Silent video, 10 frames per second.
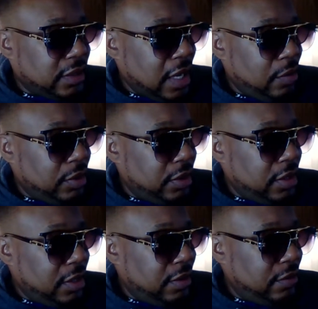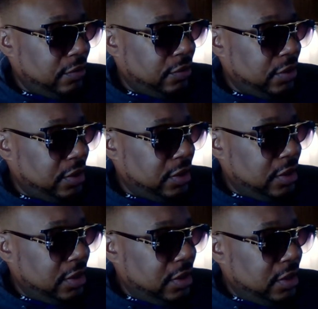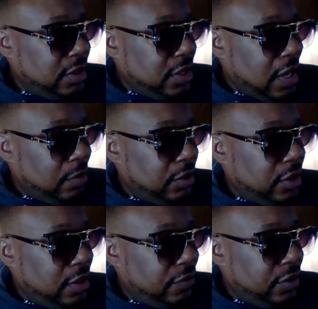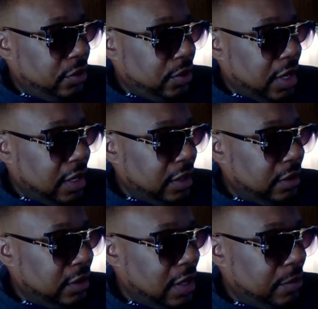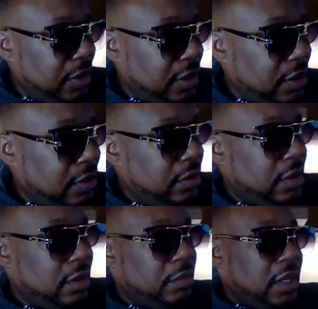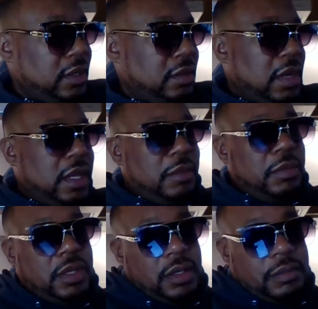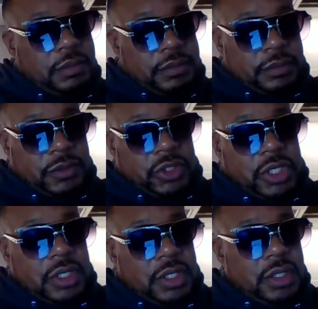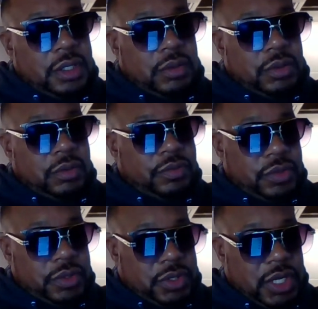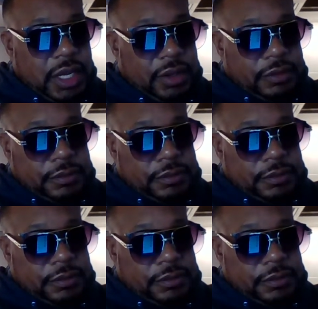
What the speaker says: I would love to know that. Let me know. Oh man, somebody hit me up. Hold on for a second.